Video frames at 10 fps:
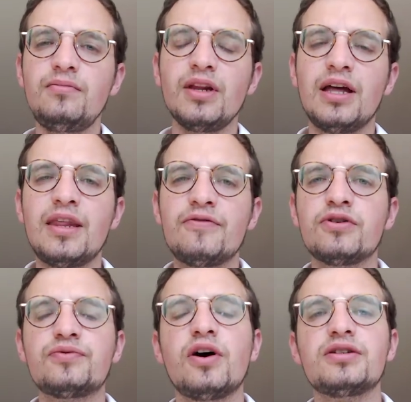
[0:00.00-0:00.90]
And therefore,
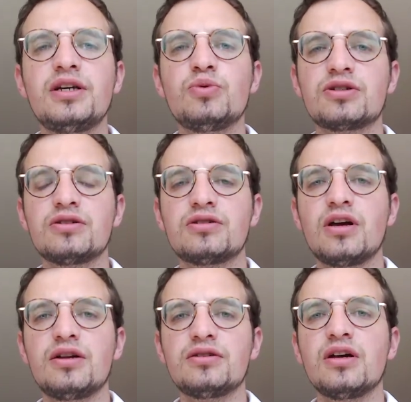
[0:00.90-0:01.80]
as far as he was
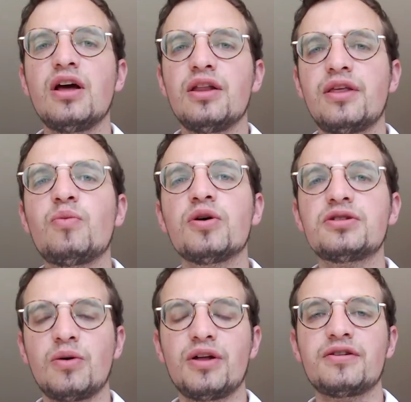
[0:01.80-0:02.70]
concerned, there was
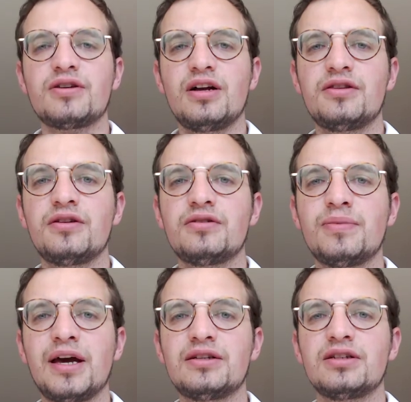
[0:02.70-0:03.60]
no other side to the
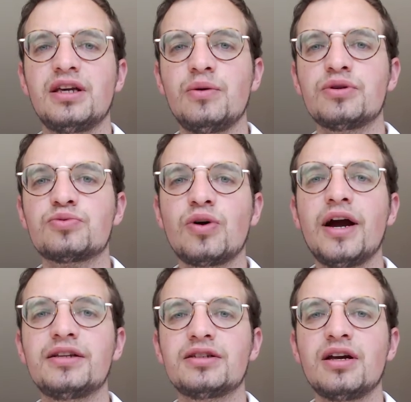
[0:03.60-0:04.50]
debate. He was
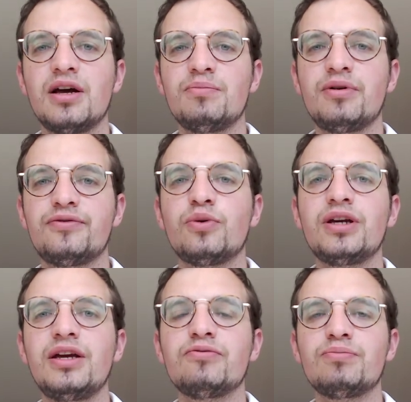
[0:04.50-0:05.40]
right before
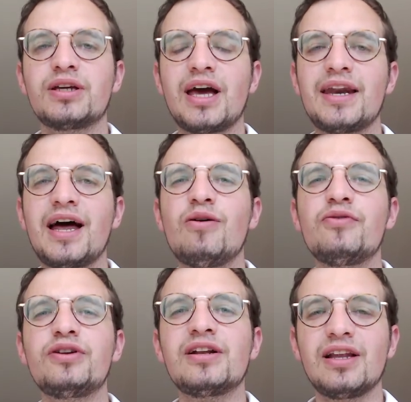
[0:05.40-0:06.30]
he even began. How
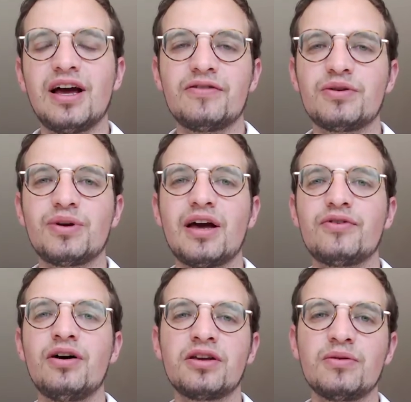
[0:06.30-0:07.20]
often in life do we have
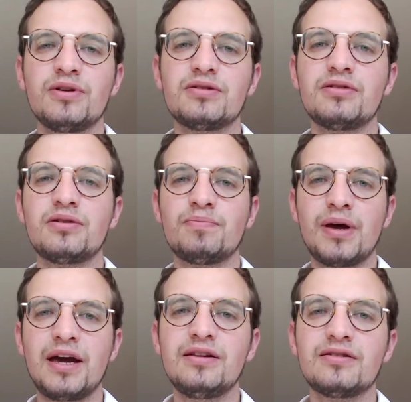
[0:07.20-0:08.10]
arguments and
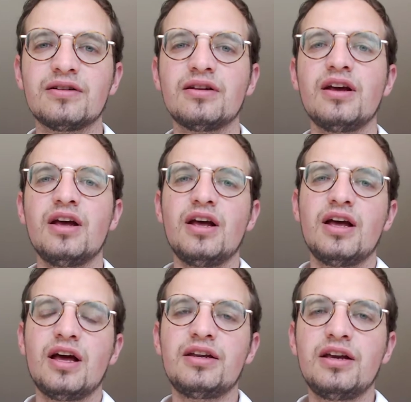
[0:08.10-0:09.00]
debates and
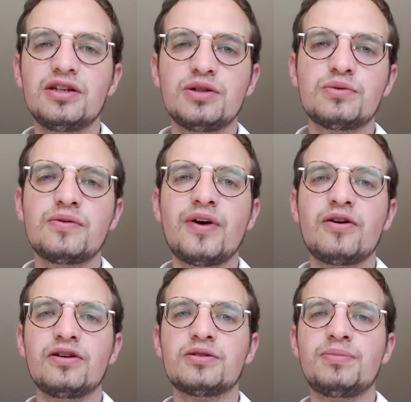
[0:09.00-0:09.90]
issues with
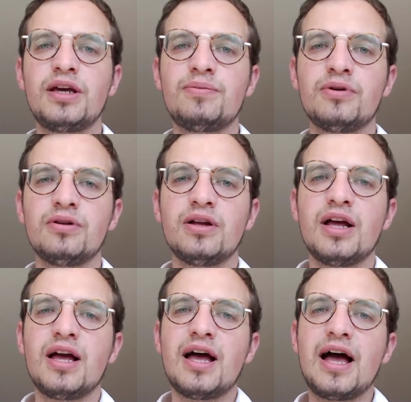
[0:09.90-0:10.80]
various people?
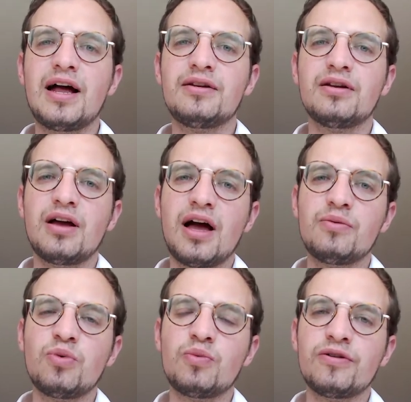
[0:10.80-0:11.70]
And
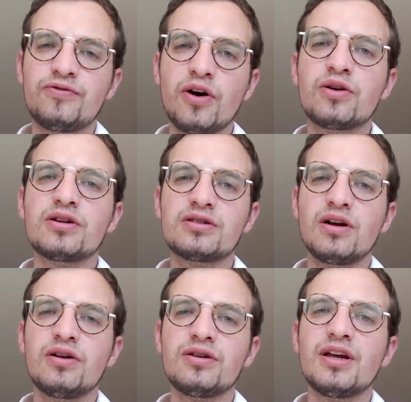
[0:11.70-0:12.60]
what we're focused
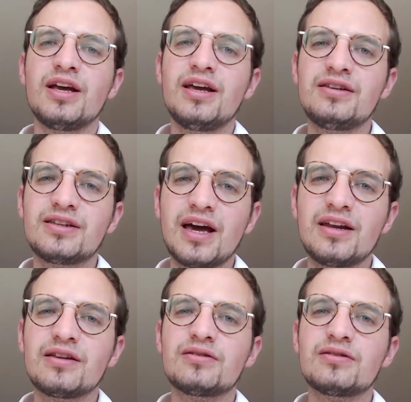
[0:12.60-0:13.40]
on is getting